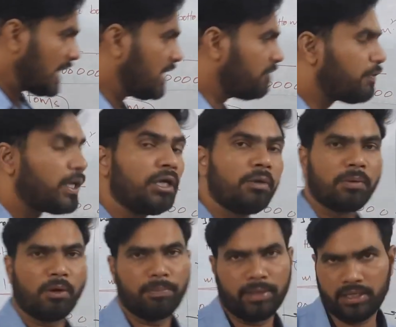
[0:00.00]
different
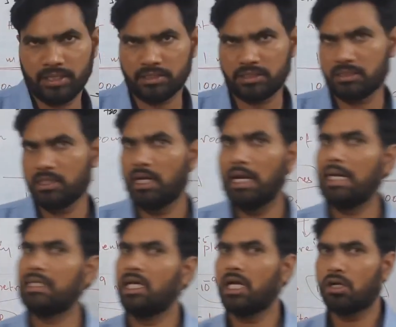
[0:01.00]
properties
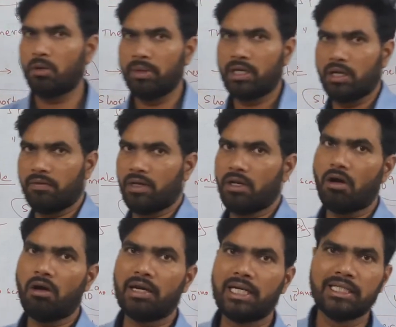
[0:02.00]
at the atomic level
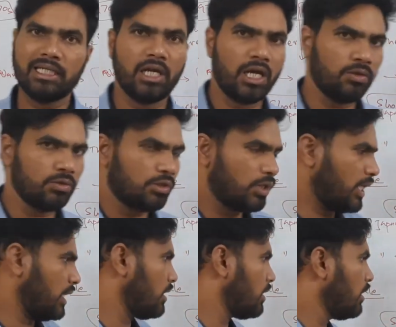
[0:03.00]
or at the
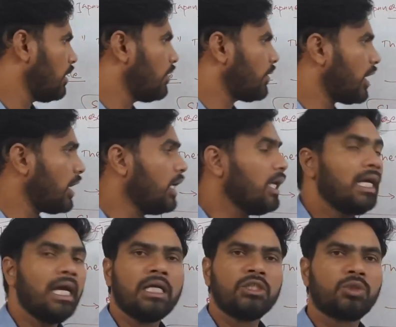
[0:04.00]
nanoscale?
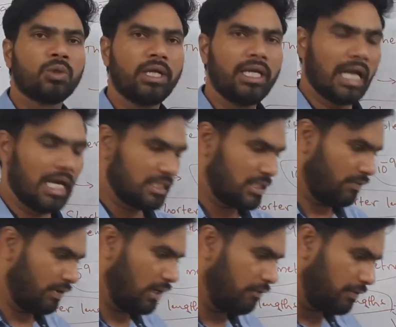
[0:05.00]
Okay, so it has
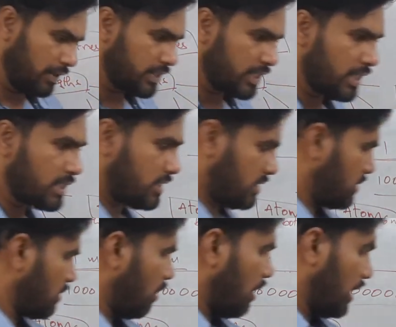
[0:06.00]
several features,
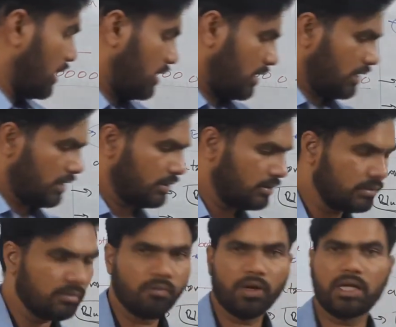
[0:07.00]
or
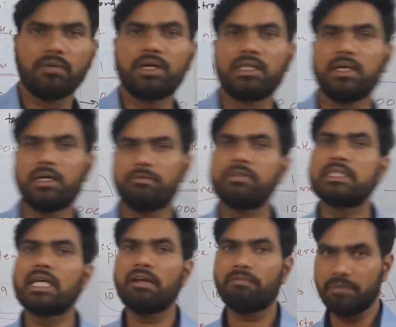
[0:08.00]
whatever the
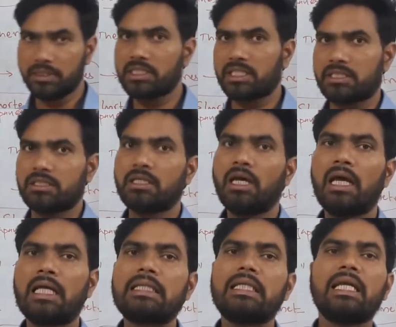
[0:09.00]
physical features
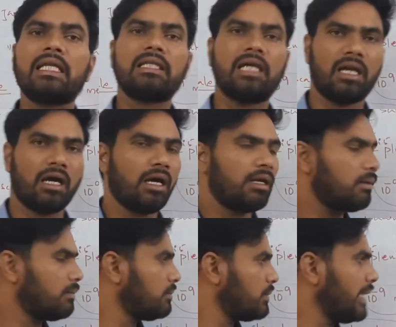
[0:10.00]
then that
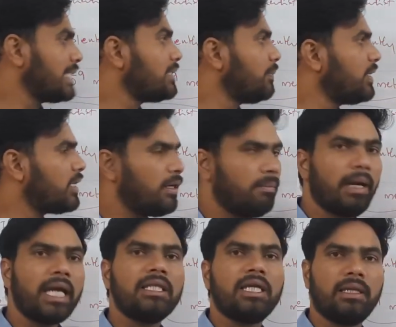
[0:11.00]
are exhibited
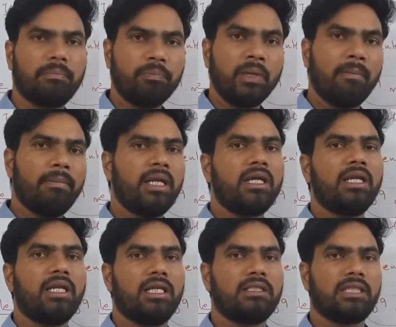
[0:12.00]
by the
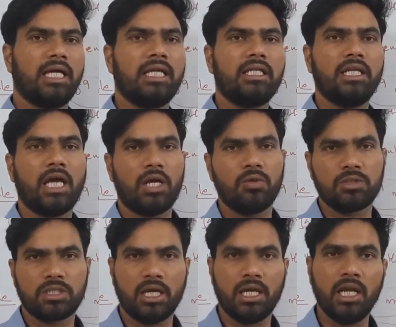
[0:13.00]
materials at the
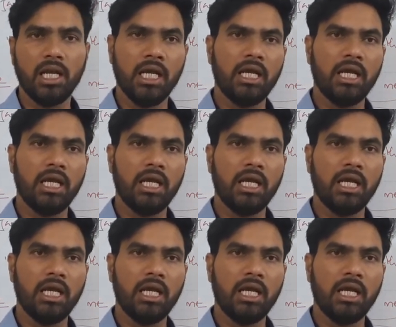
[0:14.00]
nanoscale,